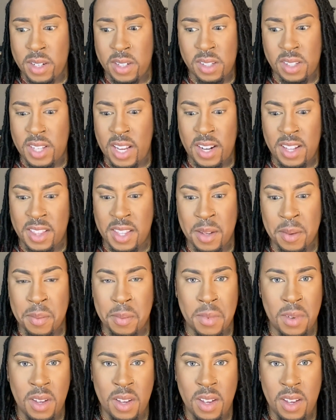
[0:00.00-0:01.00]
to say to them,
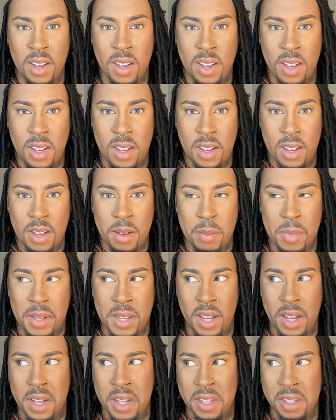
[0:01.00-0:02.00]

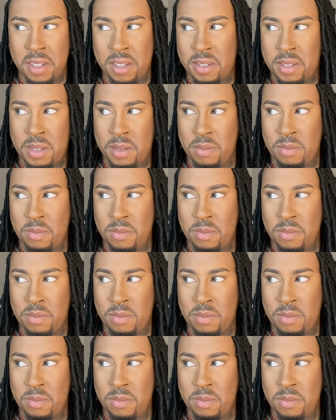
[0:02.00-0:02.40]
because,